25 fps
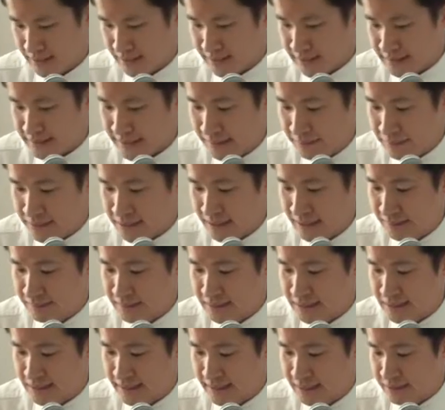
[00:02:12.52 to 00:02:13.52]
At the same time,
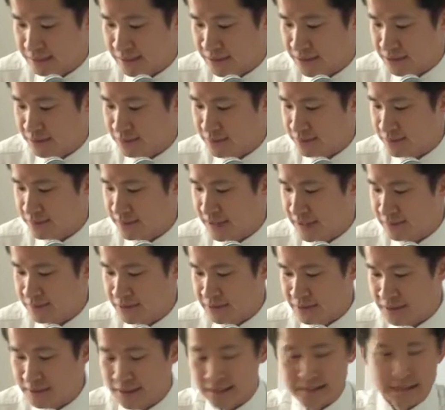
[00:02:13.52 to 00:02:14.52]
the state must also tap
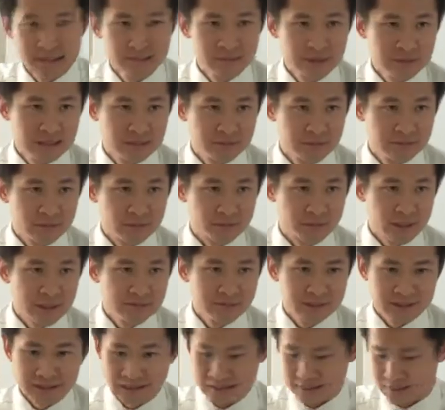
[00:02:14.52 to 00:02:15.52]
on the dynamism of the
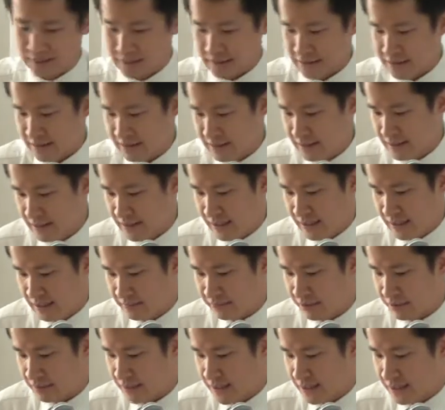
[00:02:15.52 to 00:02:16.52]
private sector
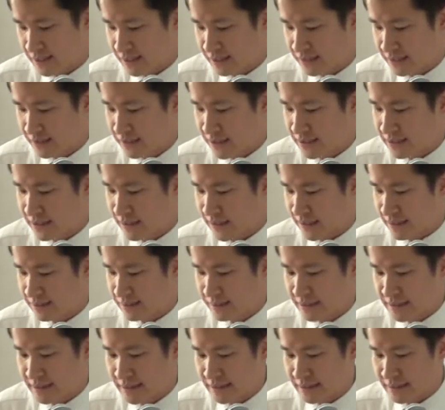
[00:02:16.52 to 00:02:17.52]
for market knowledge and
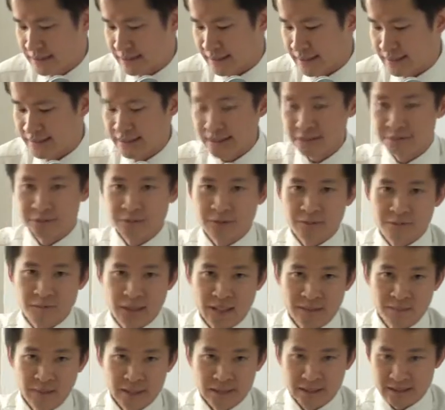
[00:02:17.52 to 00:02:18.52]
expertise and engage with the
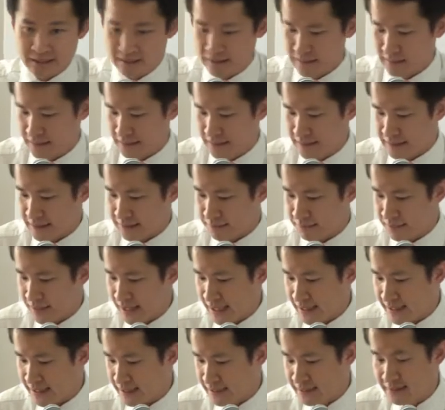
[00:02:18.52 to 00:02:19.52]
public in
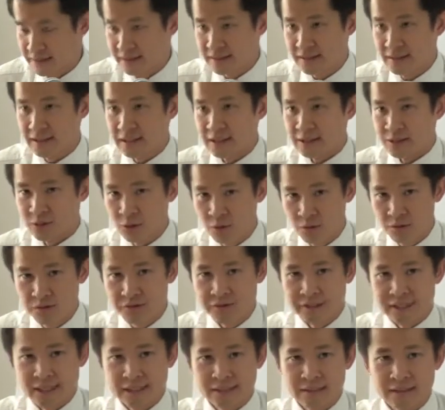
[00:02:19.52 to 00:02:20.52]
planning and
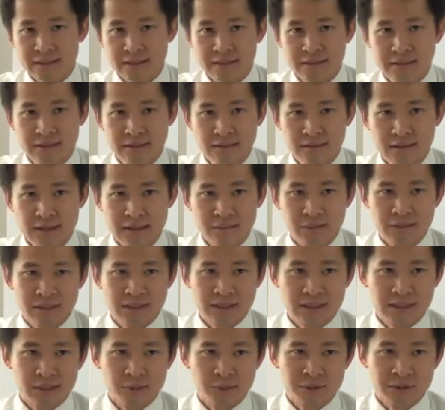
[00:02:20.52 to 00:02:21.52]
co-creating urban
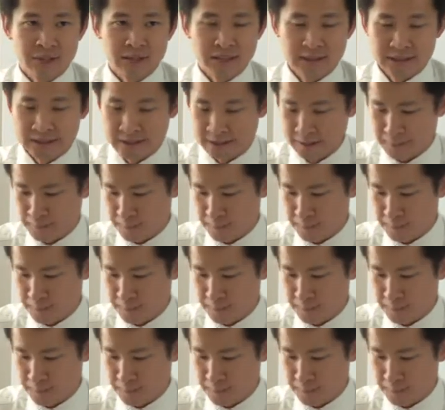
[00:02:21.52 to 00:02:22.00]
solutions.